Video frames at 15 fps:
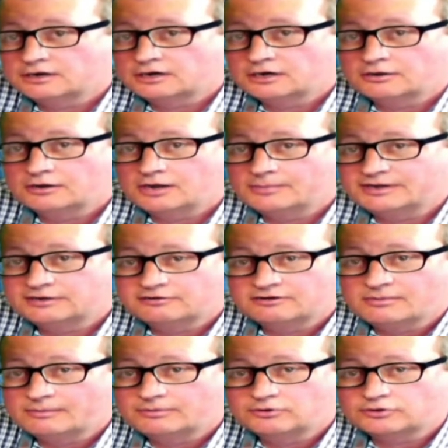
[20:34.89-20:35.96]
I mean, I
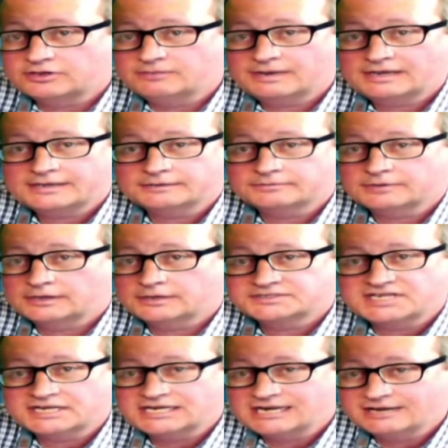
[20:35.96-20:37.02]
remember looking back
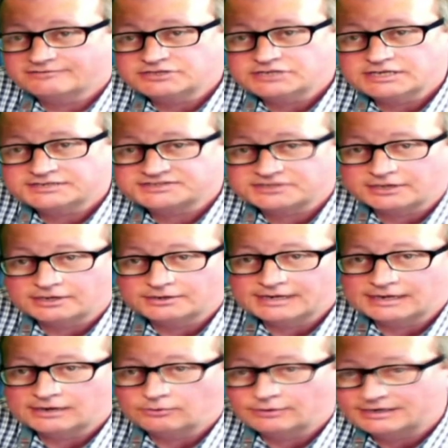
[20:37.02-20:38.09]
10, 11 years ago
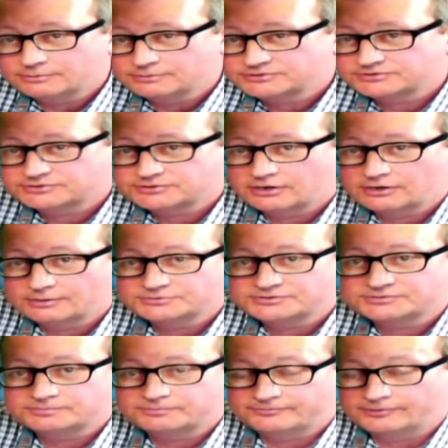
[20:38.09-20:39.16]
now when I
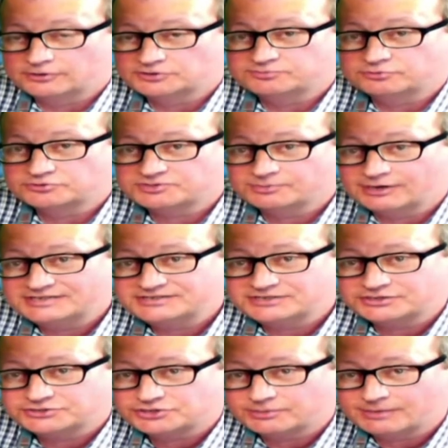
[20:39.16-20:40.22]
was first brought to my
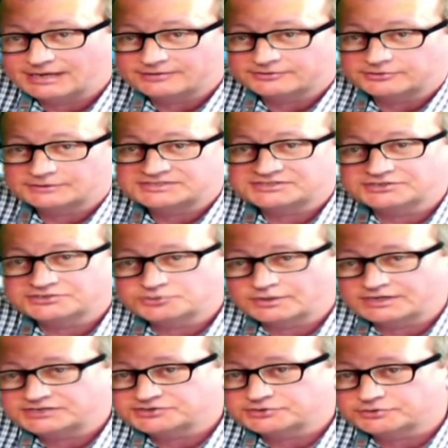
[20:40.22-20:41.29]
attention about the
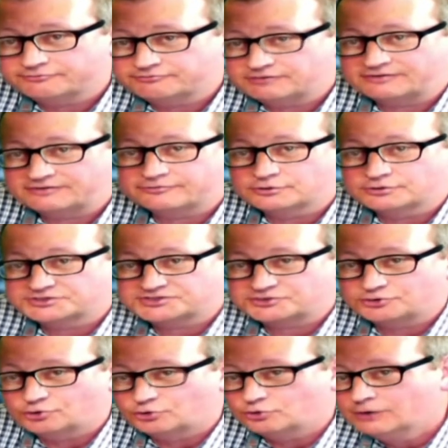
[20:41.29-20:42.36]
1922 Frankfurt
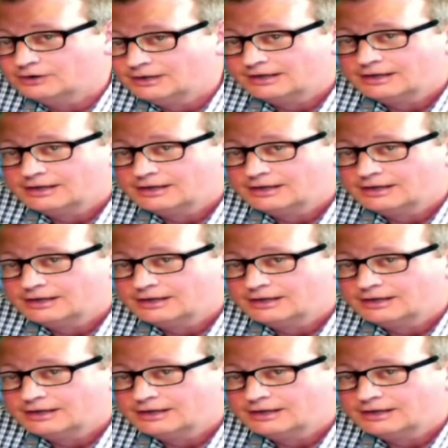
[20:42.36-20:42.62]
School